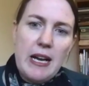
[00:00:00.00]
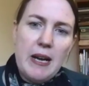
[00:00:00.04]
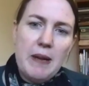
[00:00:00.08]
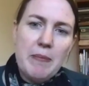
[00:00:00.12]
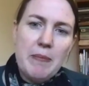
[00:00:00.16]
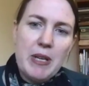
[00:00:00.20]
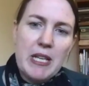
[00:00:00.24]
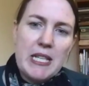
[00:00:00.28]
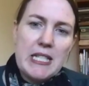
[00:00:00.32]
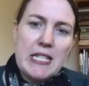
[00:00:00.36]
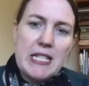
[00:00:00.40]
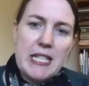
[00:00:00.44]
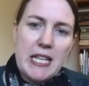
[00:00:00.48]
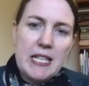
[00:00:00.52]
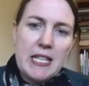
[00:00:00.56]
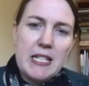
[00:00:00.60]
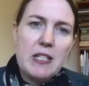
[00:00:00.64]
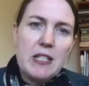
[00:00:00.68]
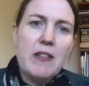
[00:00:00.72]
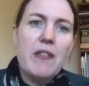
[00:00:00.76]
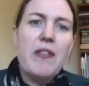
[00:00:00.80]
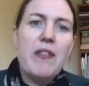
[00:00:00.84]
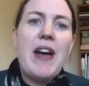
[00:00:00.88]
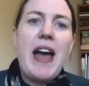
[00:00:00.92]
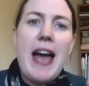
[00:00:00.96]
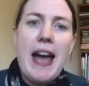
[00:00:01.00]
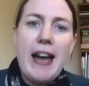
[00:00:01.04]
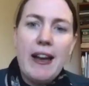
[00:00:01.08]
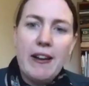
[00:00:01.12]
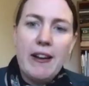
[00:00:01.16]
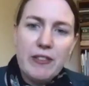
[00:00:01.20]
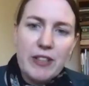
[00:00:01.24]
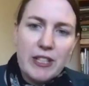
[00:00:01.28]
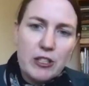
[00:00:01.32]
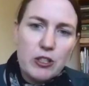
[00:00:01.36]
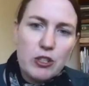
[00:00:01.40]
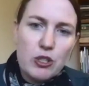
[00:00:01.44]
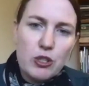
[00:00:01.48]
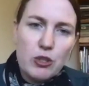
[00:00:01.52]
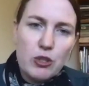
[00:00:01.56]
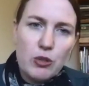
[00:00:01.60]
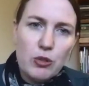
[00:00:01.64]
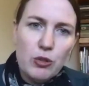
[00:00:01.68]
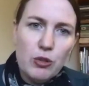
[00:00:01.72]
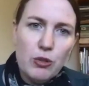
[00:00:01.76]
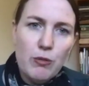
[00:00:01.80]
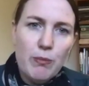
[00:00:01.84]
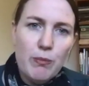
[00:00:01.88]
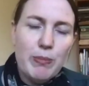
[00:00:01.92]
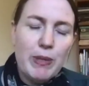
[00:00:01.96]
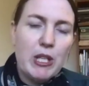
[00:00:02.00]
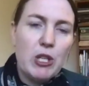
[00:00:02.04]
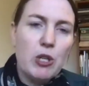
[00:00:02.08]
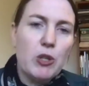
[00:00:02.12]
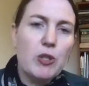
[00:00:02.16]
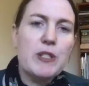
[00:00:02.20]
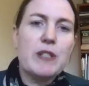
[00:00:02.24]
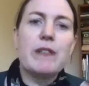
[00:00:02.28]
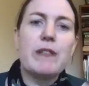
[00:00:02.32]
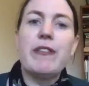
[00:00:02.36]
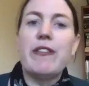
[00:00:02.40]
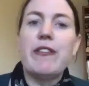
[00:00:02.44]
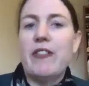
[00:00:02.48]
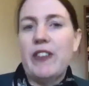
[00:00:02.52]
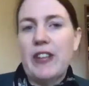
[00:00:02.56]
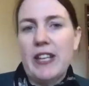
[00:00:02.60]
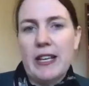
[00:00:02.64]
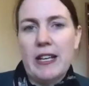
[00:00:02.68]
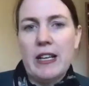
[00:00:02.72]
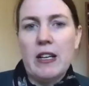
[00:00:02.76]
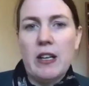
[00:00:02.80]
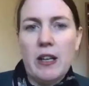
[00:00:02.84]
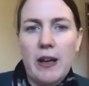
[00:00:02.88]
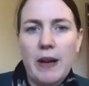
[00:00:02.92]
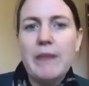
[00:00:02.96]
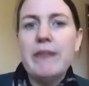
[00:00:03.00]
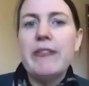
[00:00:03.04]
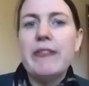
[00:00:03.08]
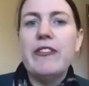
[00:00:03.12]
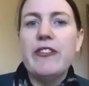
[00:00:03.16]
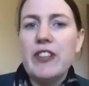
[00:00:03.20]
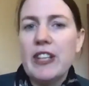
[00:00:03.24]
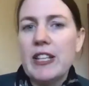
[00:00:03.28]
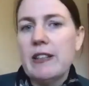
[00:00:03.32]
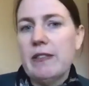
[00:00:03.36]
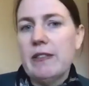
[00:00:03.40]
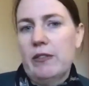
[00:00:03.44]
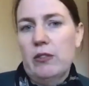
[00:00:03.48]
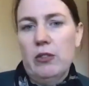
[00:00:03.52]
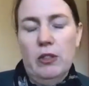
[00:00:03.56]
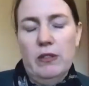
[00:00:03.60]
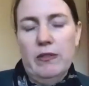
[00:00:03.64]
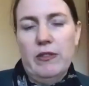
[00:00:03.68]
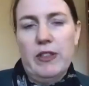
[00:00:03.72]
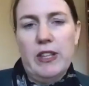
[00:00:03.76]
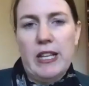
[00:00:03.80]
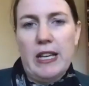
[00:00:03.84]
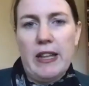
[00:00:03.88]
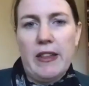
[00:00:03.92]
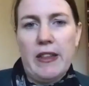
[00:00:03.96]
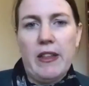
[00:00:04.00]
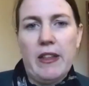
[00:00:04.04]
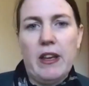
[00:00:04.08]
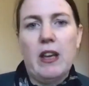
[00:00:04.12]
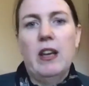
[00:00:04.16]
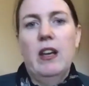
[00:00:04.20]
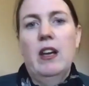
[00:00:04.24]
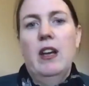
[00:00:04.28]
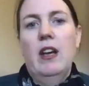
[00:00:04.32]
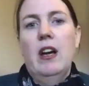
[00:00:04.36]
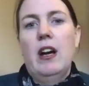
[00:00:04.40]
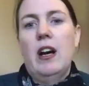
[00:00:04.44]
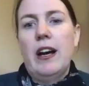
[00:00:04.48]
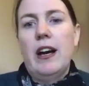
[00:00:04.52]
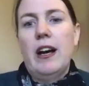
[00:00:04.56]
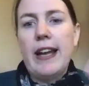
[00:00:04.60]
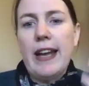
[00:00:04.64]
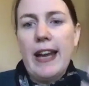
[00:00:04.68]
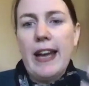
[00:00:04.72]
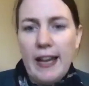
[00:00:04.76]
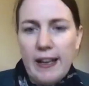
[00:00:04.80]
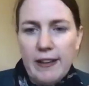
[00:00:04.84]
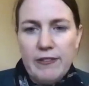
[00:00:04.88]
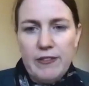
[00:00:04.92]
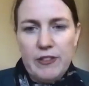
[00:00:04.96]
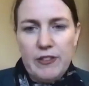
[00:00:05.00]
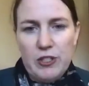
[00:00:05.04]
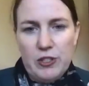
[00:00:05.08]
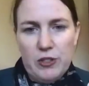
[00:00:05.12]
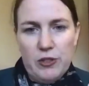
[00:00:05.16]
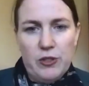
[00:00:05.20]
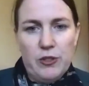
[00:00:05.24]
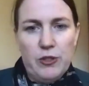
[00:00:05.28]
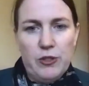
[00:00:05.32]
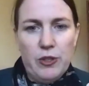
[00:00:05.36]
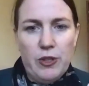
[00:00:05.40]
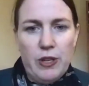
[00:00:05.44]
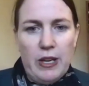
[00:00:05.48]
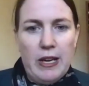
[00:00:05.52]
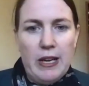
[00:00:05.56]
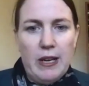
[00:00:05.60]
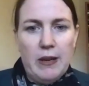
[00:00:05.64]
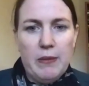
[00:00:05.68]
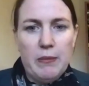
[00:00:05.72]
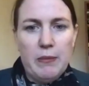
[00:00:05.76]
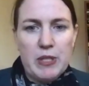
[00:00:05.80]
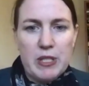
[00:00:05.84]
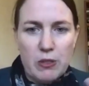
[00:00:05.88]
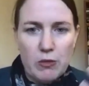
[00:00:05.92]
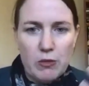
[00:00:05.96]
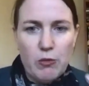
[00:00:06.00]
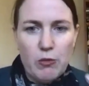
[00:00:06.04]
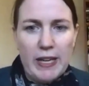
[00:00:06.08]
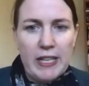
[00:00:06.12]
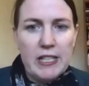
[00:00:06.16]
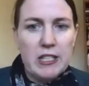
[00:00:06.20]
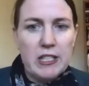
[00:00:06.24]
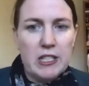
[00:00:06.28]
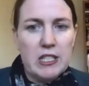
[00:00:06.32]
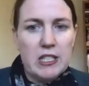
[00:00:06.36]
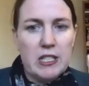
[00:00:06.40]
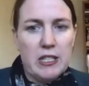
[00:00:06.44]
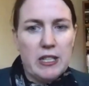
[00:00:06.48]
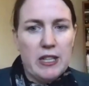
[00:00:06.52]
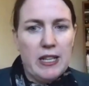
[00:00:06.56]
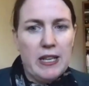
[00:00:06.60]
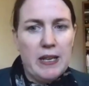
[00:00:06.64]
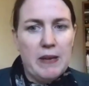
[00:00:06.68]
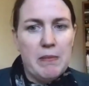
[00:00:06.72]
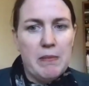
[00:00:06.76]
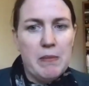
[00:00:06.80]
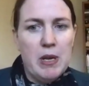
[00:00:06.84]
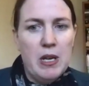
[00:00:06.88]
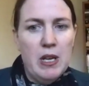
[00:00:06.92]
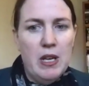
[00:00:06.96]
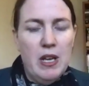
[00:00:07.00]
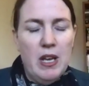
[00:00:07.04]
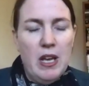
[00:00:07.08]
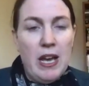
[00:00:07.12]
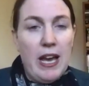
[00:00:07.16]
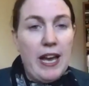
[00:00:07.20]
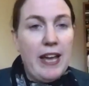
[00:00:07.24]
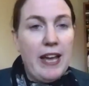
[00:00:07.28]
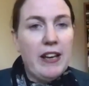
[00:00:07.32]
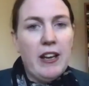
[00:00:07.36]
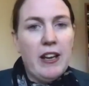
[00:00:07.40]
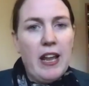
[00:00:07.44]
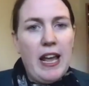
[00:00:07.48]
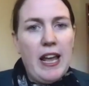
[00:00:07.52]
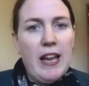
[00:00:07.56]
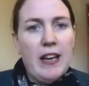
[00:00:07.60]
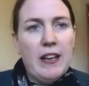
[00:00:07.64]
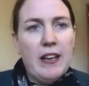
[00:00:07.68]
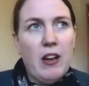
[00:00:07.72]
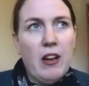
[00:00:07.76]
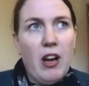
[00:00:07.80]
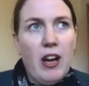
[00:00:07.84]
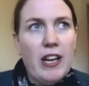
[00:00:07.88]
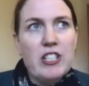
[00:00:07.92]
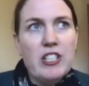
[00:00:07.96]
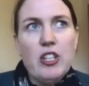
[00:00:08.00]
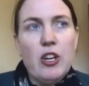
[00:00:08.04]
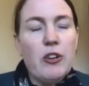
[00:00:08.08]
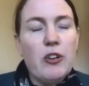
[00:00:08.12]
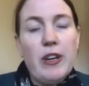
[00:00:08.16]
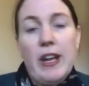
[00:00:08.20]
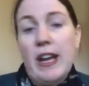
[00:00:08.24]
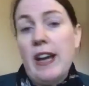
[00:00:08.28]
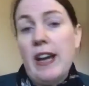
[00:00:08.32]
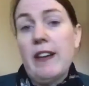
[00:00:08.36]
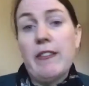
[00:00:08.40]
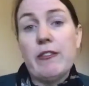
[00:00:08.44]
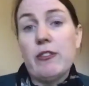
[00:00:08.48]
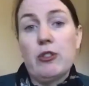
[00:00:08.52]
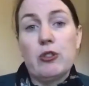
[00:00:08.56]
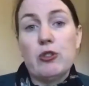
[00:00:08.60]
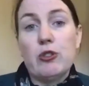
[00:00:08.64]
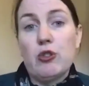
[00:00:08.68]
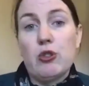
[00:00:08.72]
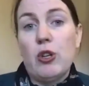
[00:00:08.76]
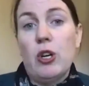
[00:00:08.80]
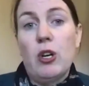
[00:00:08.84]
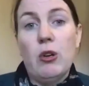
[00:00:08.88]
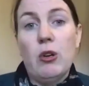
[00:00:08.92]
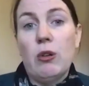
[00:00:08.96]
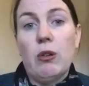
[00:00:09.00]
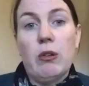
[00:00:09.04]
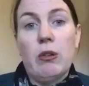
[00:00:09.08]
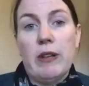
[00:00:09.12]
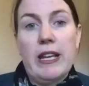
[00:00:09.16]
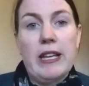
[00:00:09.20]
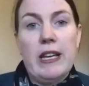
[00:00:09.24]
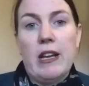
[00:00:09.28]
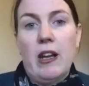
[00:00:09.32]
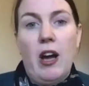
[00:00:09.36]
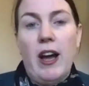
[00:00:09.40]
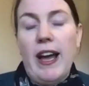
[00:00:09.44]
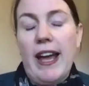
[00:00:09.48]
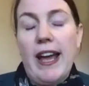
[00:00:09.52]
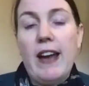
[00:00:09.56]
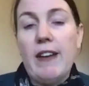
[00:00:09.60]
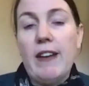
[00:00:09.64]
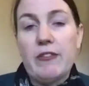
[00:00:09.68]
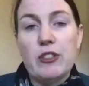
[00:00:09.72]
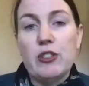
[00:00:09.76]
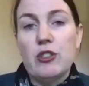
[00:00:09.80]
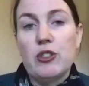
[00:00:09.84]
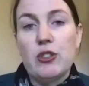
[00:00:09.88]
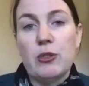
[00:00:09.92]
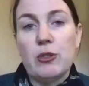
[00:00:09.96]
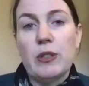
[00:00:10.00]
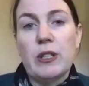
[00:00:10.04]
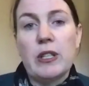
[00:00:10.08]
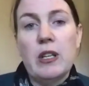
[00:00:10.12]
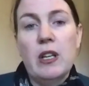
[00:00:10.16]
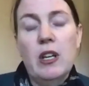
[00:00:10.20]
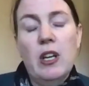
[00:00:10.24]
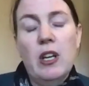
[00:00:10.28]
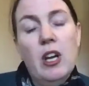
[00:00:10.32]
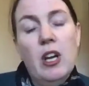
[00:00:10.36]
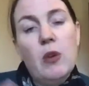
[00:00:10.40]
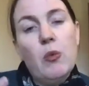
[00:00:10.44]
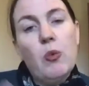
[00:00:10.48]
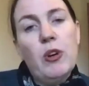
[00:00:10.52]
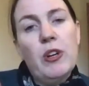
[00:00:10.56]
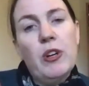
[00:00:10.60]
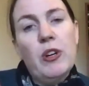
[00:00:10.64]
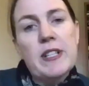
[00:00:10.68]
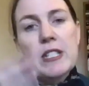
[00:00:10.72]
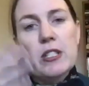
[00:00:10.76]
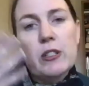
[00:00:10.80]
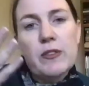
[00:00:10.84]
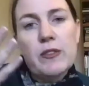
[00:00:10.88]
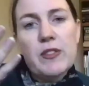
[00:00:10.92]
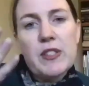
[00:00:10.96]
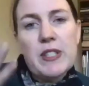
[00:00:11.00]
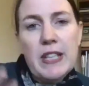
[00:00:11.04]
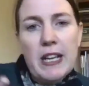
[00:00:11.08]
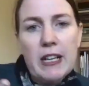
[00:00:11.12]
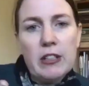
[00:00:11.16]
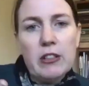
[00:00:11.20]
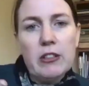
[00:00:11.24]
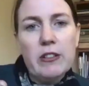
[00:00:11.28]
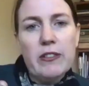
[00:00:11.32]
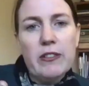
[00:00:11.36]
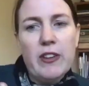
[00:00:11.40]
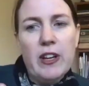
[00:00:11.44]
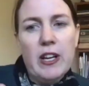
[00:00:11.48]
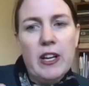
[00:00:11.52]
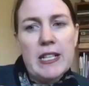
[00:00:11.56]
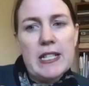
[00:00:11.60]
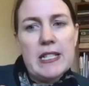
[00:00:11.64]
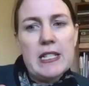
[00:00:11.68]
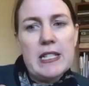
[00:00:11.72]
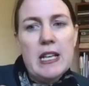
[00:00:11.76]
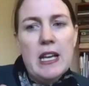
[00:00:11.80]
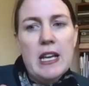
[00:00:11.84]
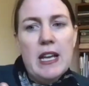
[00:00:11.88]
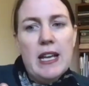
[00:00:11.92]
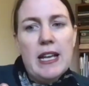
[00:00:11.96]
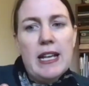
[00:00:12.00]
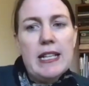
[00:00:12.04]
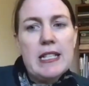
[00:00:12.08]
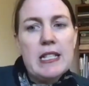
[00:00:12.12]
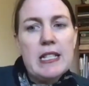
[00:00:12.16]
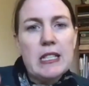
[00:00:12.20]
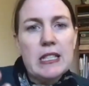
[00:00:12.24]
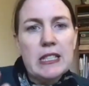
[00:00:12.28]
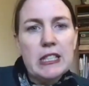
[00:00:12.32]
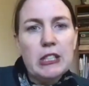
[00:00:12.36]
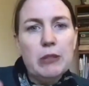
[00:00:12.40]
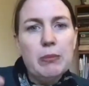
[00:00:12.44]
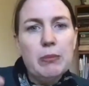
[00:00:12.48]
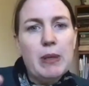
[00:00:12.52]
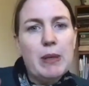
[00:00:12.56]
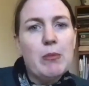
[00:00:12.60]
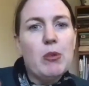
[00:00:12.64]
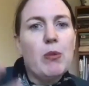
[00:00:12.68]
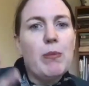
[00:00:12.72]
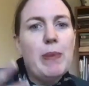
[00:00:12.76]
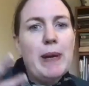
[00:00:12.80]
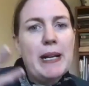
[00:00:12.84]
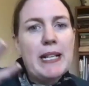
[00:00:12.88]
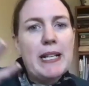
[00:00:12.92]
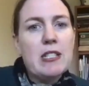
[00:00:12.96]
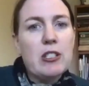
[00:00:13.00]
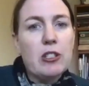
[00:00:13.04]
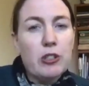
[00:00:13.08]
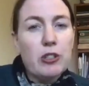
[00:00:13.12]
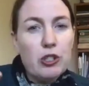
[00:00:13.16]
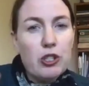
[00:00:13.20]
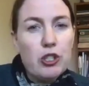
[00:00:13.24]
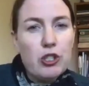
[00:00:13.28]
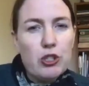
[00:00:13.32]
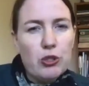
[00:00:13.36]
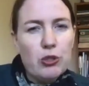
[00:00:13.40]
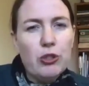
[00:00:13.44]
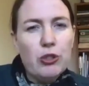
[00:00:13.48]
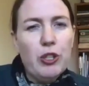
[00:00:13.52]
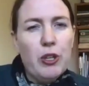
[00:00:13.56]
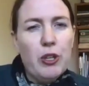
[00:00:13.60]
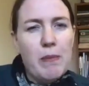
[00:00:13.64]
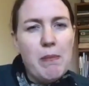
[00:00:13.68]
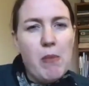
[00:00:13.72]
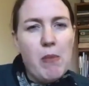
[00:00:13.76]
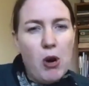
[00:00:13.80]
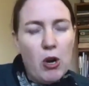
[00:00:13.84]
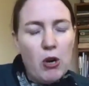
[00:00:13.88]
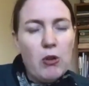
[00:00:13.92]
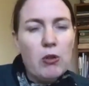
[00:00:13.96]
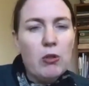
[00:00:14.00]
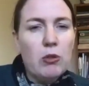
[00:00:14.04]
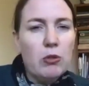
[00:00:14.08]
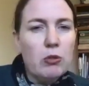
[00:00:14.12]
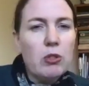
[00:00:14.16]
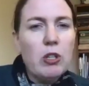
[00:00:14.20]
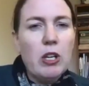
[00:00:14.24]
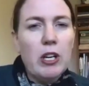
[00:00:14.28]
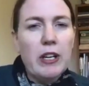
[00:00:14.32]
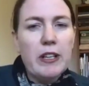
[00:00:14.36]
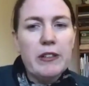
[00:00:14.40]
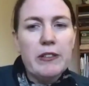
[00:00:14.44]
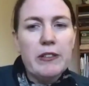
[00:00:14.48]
a sense of having to because of fear. I'm fearful of the other. I have to surrender to them and I don't have control. I have to do it. Whereas self-sacrifice is a little bit more based on a should, a moral kind of